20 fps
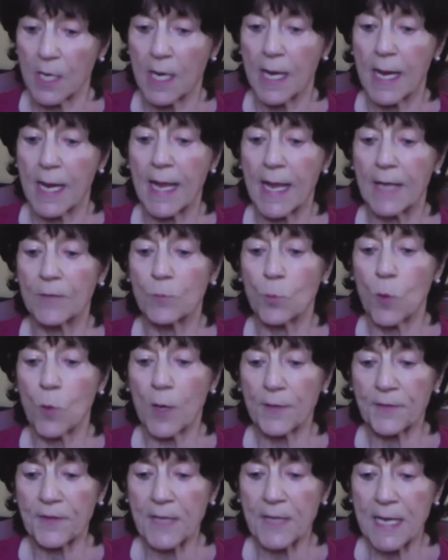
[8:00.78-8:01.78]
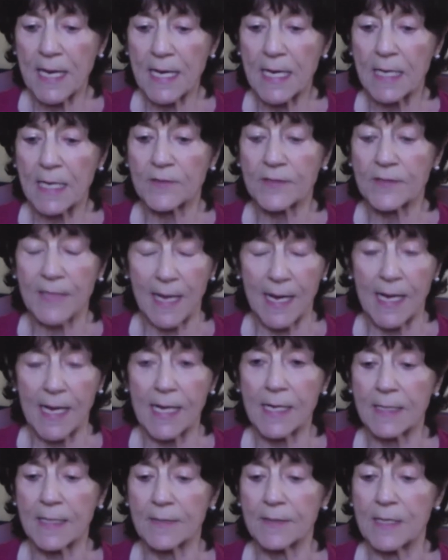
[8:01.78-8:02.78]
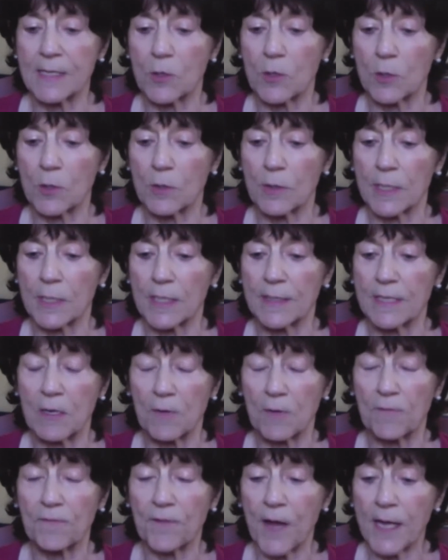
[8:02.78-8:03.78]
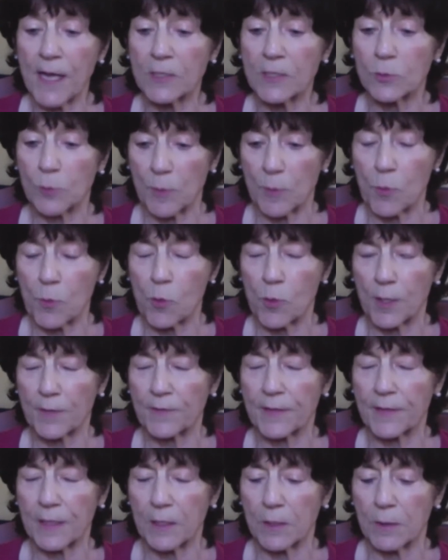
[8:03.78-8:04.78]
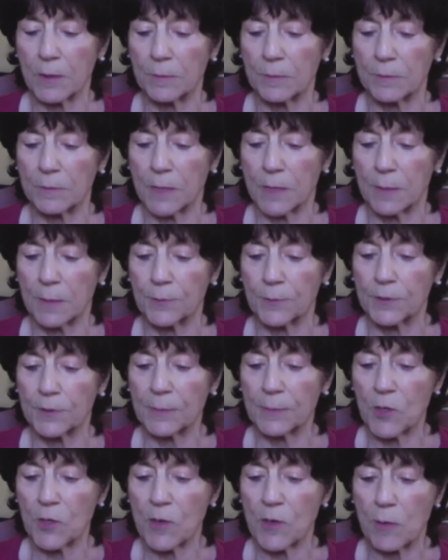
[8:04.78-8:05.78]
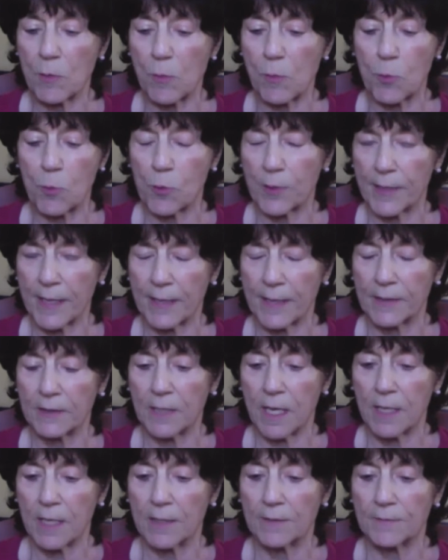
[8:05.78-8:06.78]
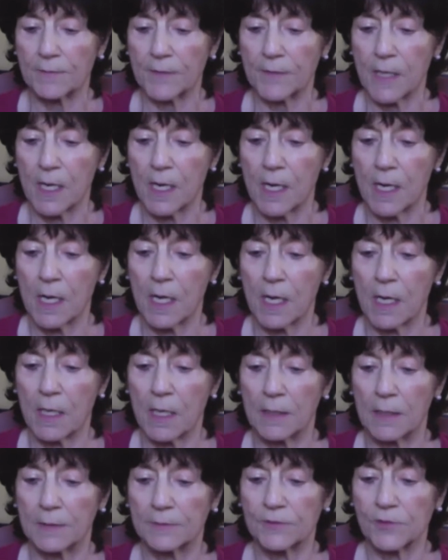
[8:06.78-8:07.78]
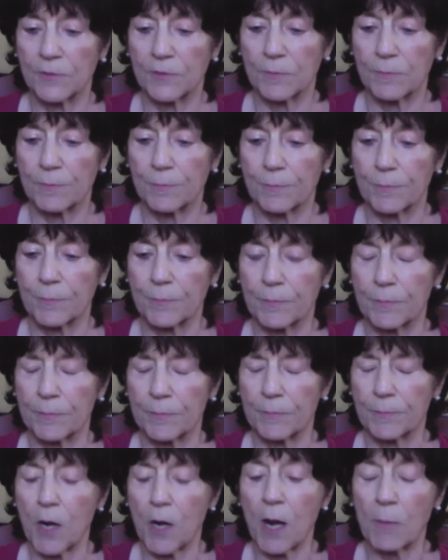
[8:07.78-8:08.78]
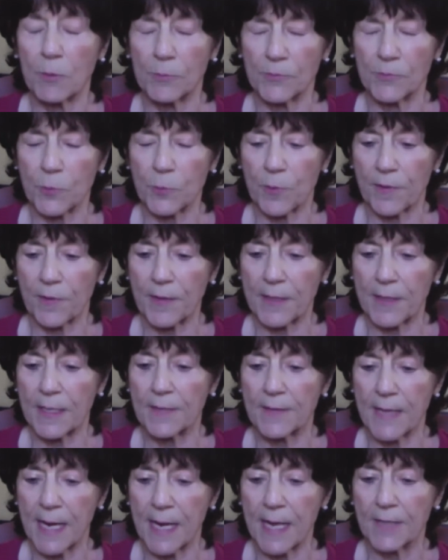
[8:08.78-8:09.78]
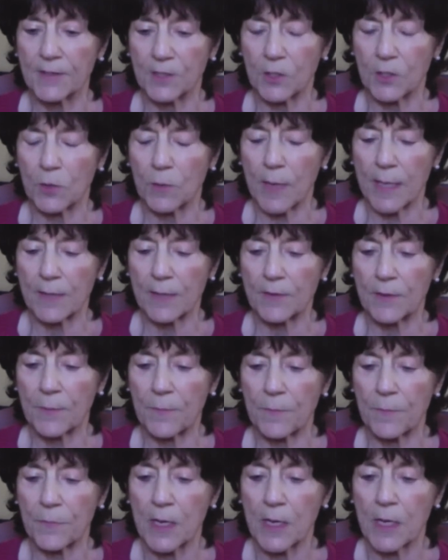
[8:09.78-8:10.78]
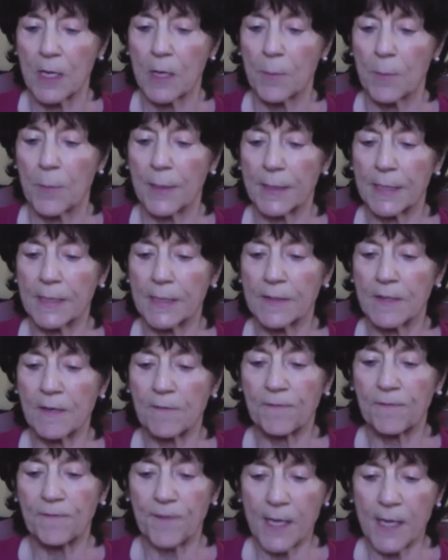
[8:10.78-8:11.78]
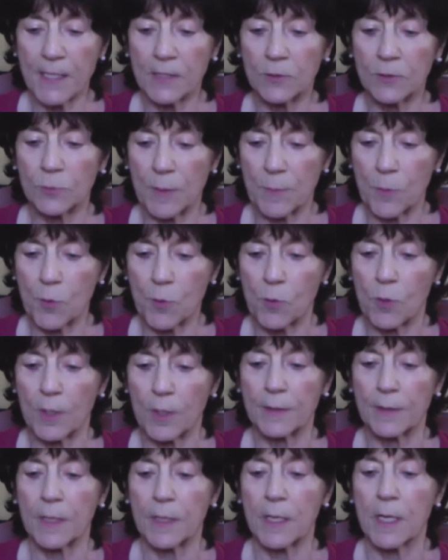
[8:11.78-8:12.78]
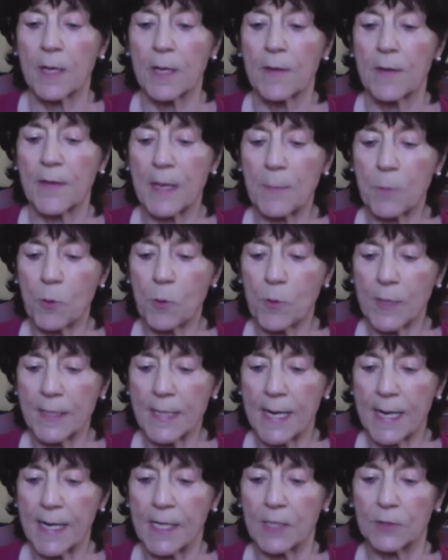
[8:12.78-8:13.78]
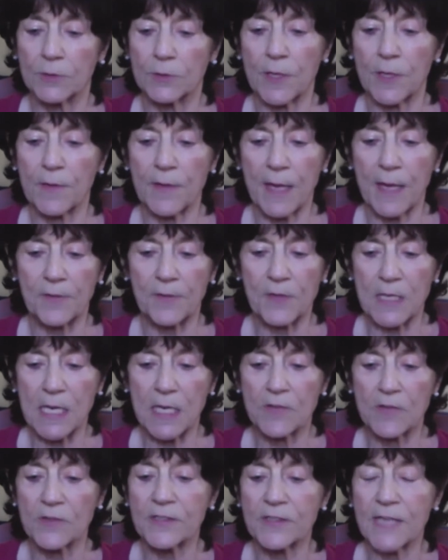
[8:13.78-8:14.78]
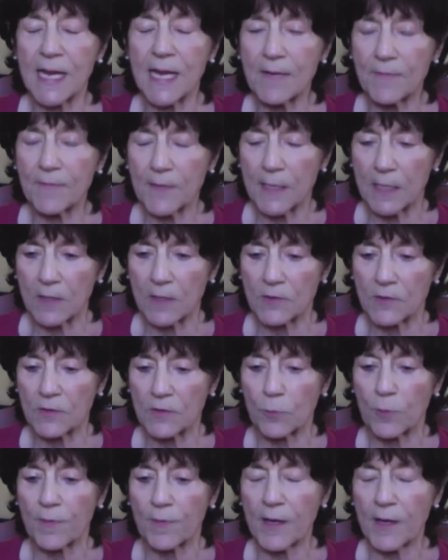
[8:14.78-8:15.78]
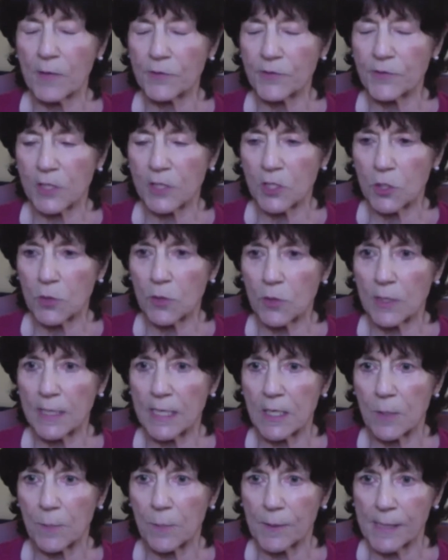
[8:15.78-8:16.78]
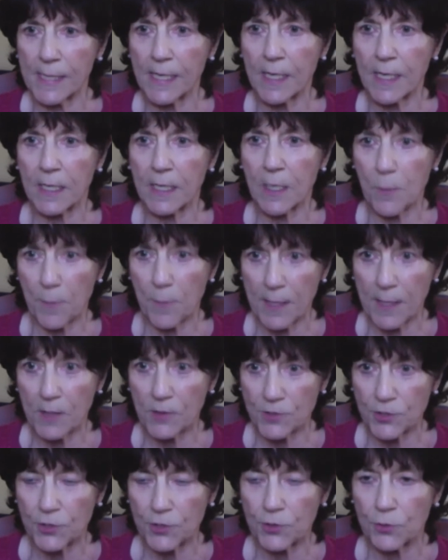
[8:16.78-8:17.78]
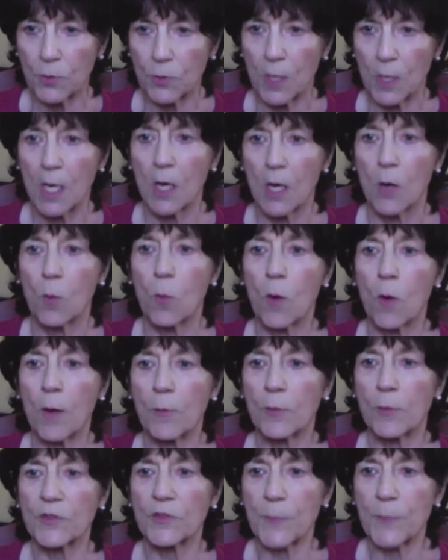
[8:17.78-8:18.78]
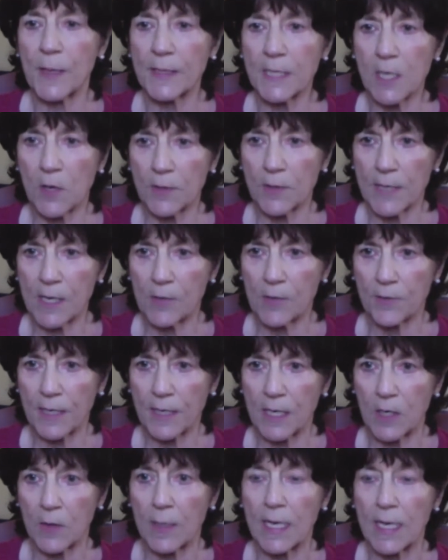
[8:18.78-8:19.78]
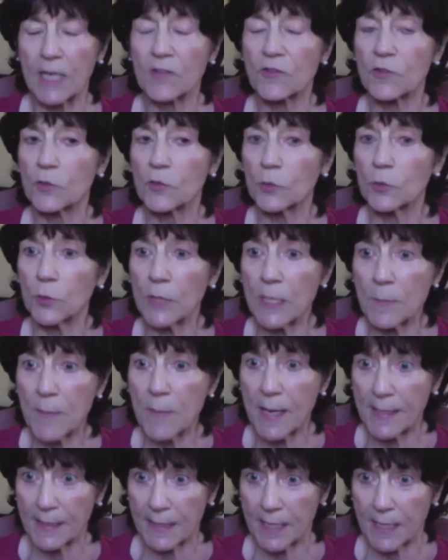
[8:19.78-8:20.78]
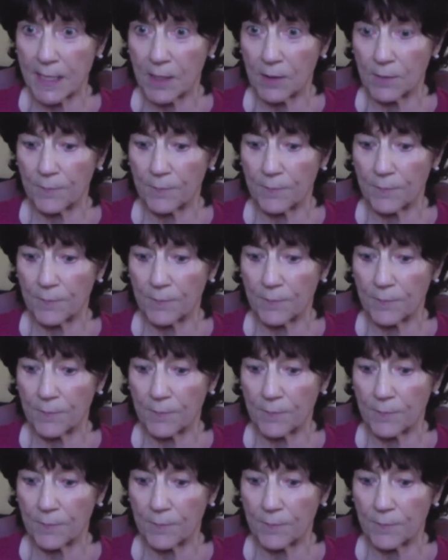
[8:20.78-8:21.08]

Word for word: And what they say in their in their final report, their uh, preliminary report had a lot of uh, problems with it and they had to correct them. But in their final report, they point out that the savings with health security compared to what we're spending on healthcare, excluding Medicare,